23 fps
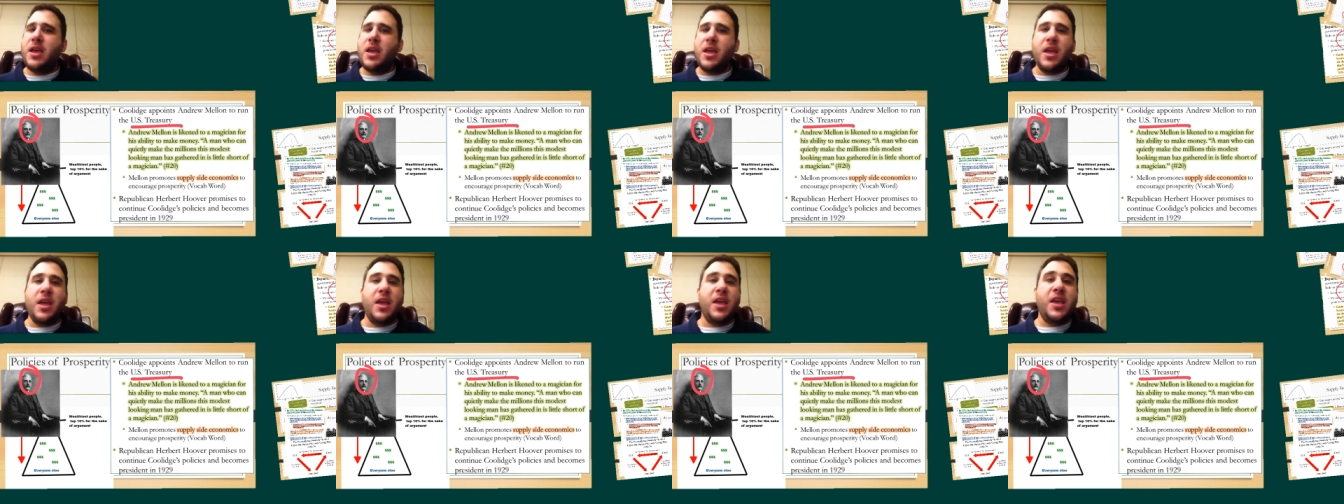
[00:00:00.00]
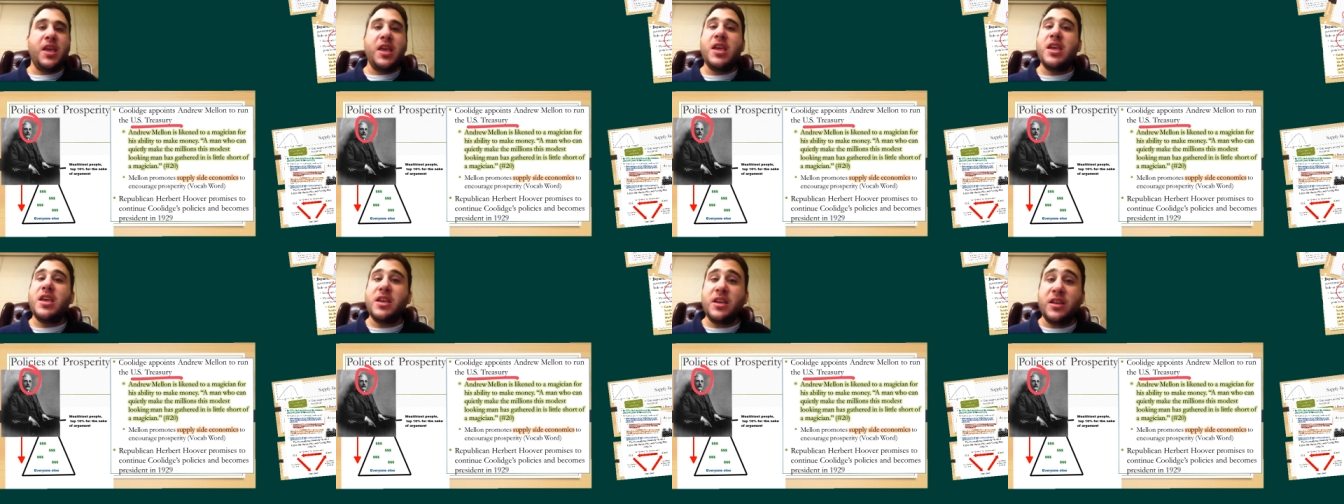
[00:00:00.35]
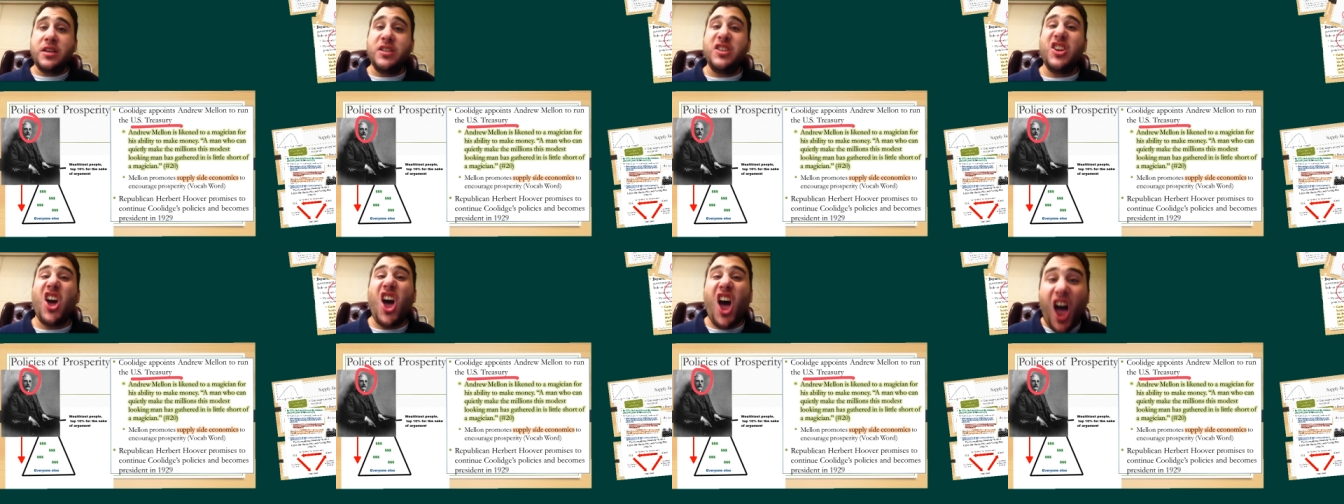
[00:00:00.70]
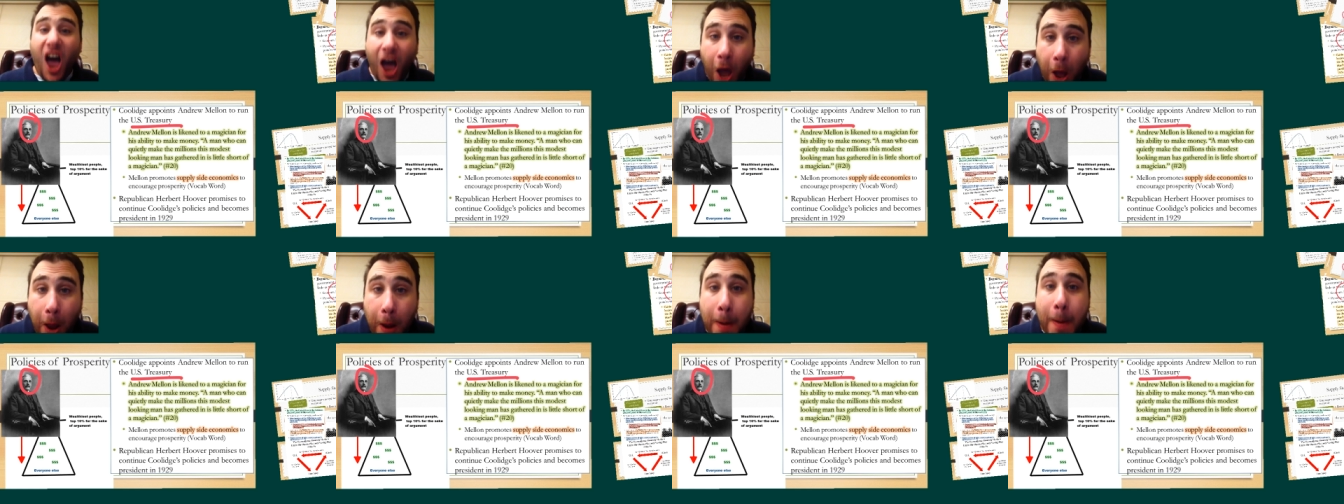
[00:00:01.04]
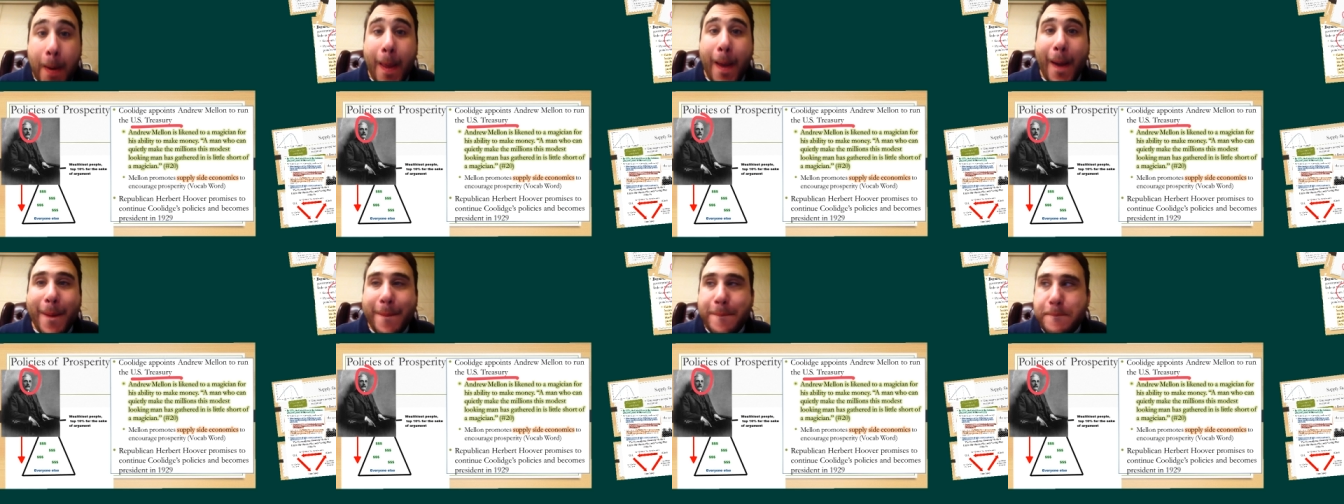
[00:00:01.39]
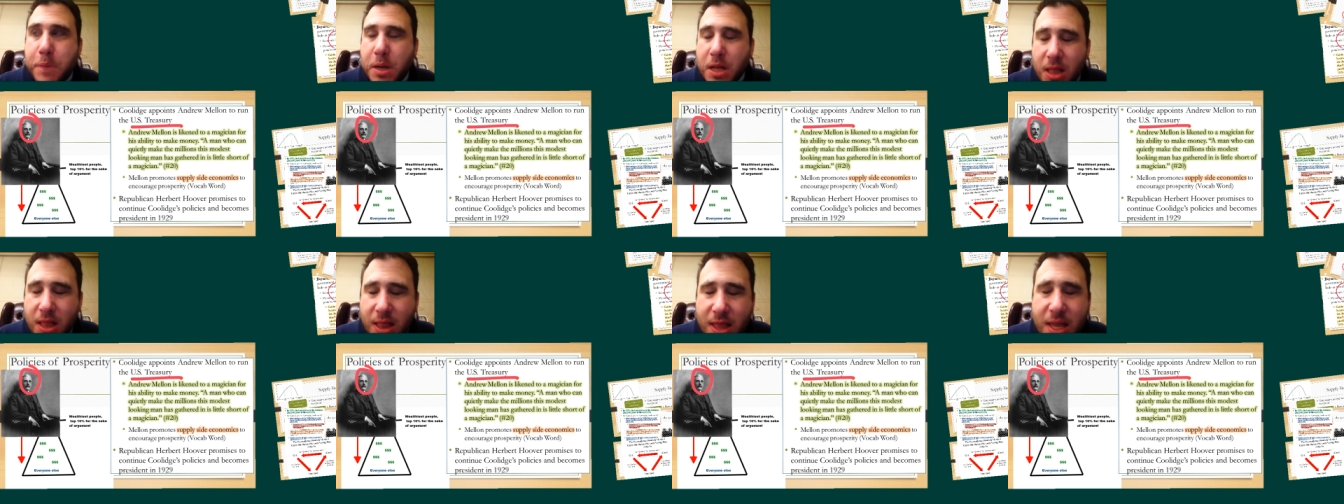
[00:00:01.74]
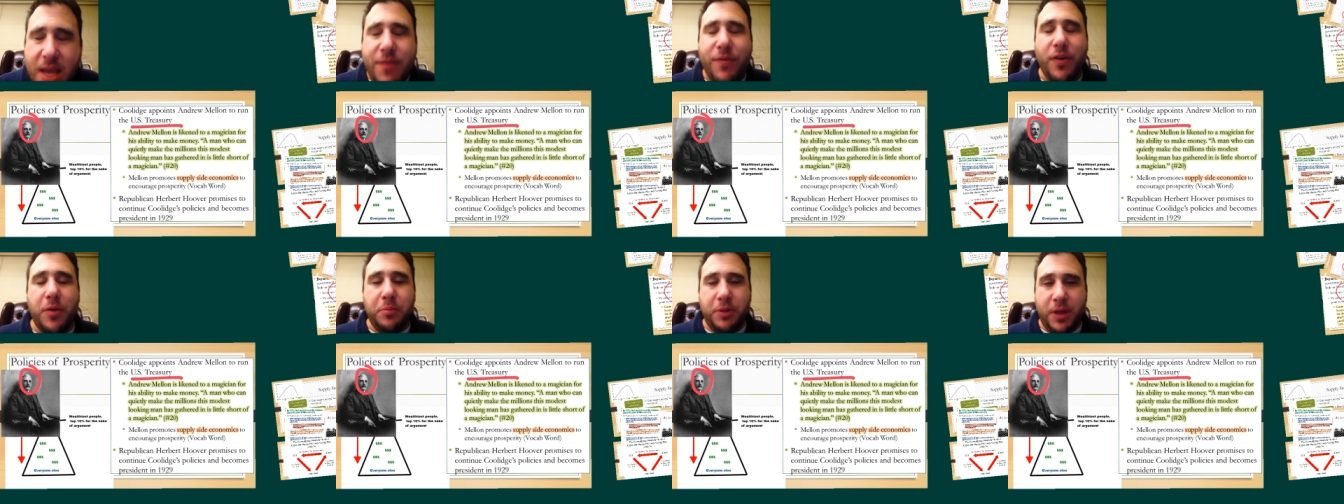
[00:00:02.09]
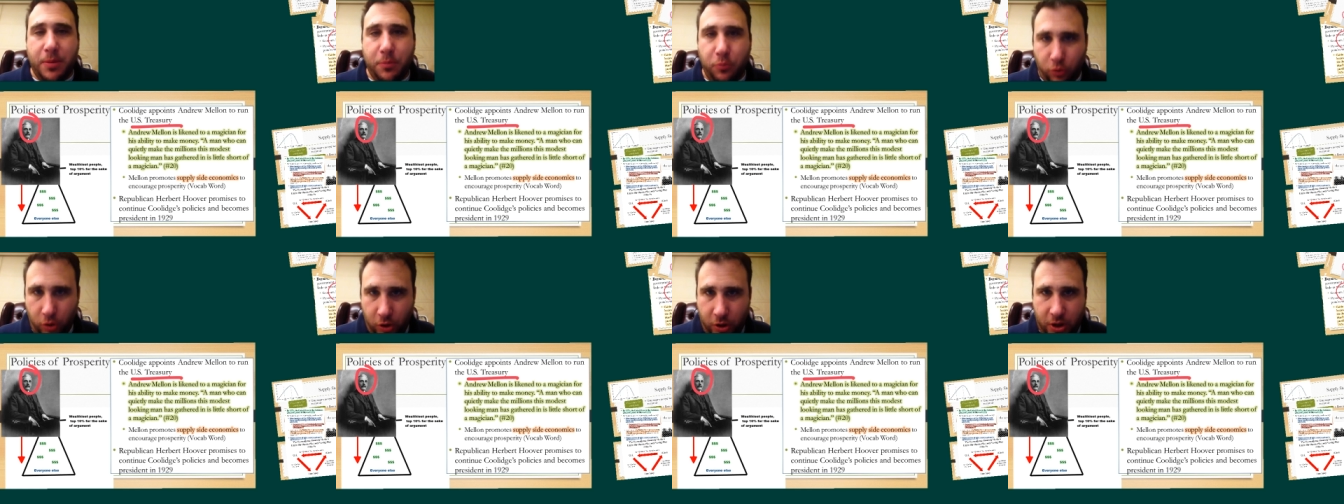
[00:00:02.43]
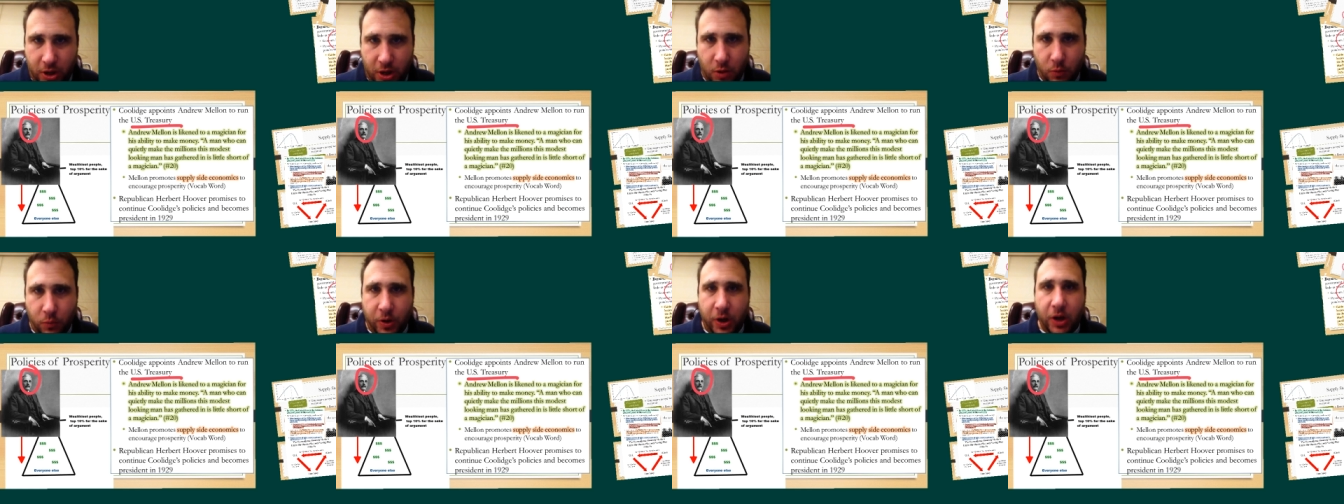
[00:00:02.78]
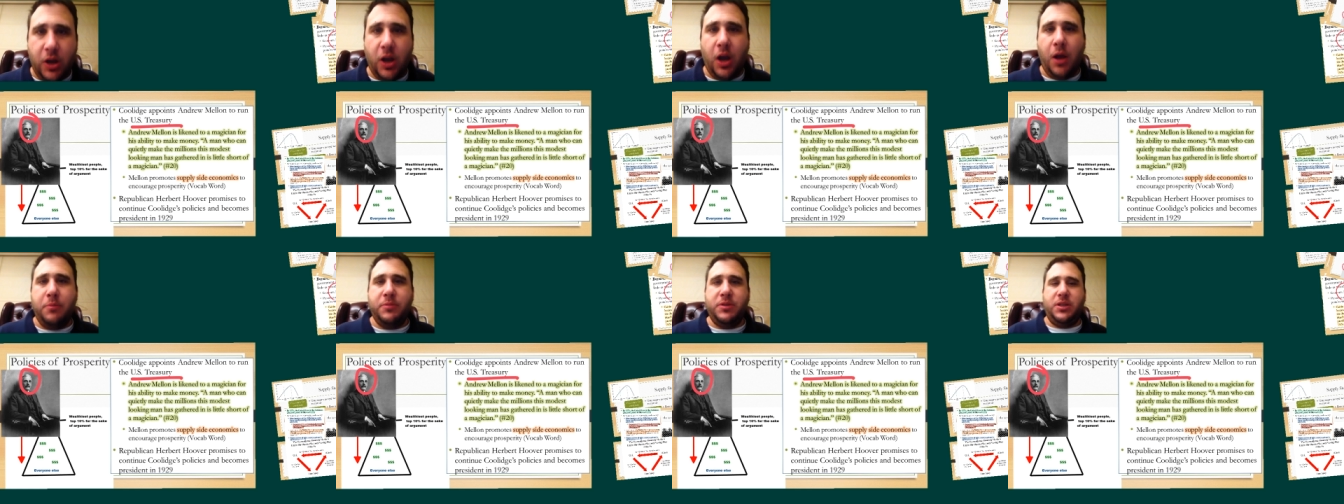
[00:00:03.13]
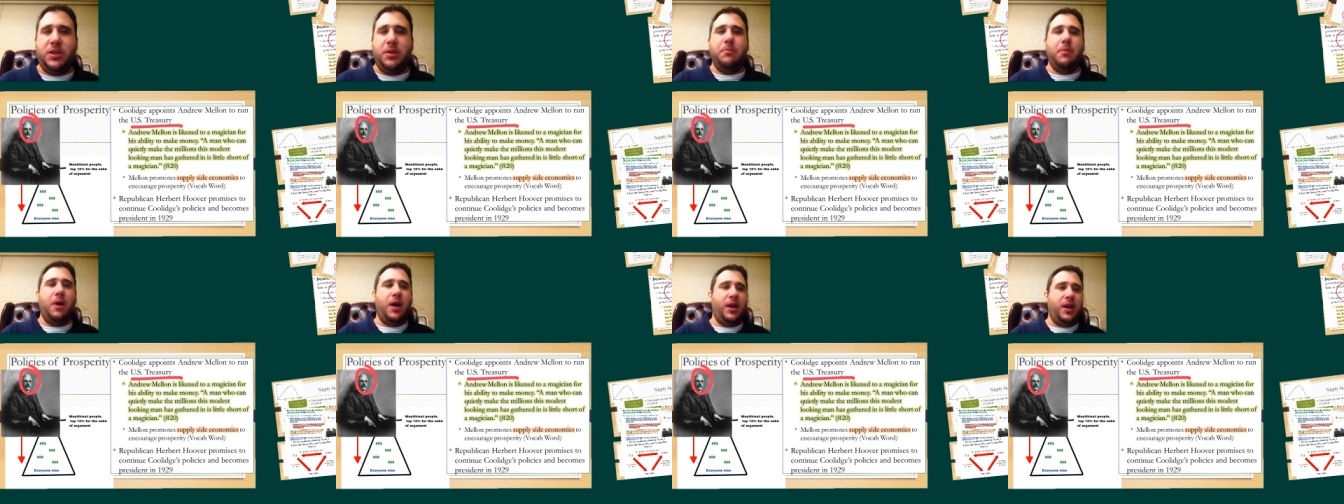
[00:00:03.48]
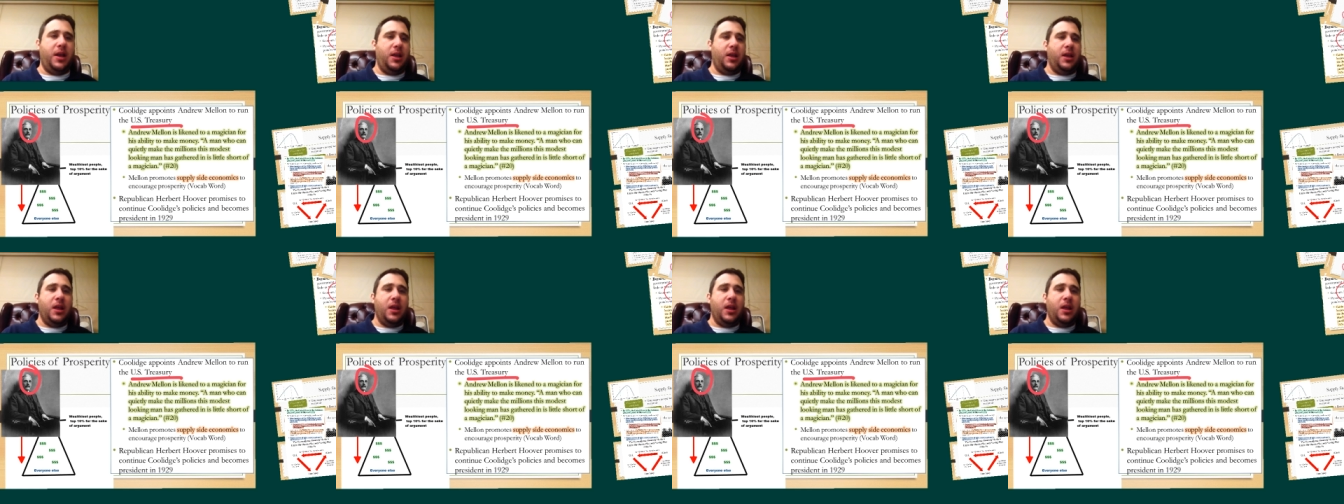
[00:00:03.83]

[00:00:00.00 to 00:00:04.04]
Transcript: He is unbelievably brilliant when it comes to money.